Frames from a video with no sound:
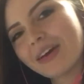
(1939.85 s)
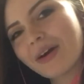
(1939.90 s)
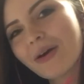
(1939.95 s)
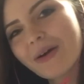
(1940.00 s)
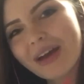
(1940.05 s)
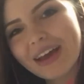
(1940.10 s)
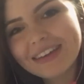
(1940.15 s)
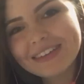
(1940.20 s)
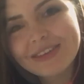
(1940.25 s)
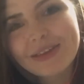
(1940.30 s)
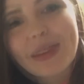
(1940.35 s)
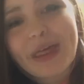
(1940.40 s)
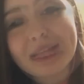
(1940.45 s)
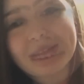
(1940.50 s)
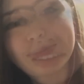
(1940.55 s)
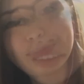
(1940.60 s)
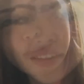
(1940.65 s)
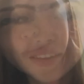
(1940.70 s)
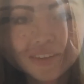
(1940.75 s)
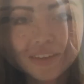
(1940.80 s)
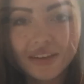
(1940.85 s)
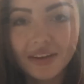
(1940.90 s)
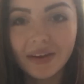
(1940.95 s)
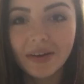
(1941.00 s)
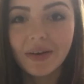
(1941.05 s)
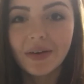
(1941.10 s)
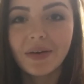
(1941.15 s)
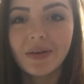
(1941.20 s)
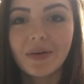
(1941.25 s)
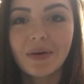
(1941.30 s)
Okay, so let's move
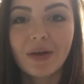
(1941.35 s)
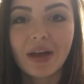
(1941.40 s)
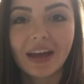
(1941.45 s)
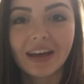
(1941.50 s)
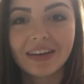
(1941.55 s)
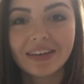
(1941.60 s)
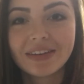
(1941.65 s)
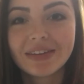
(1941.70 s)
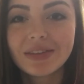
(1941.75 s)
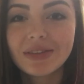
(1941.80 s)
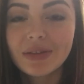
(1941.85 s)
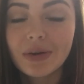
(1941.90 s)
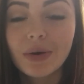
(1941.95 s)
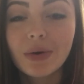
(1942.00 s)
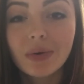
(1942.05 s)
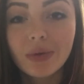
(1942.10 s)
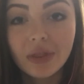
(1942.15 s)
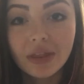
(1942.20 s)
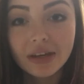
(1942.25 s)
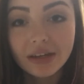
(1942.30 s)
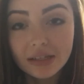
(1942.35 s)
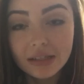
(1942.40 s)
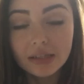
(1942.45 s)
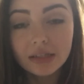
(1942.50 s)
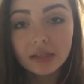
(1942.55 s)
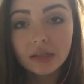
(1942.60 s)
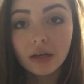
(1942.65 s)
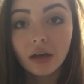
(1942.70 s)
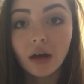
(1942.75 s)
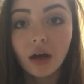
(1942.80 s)
on. Okay, so
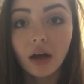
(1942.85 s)
this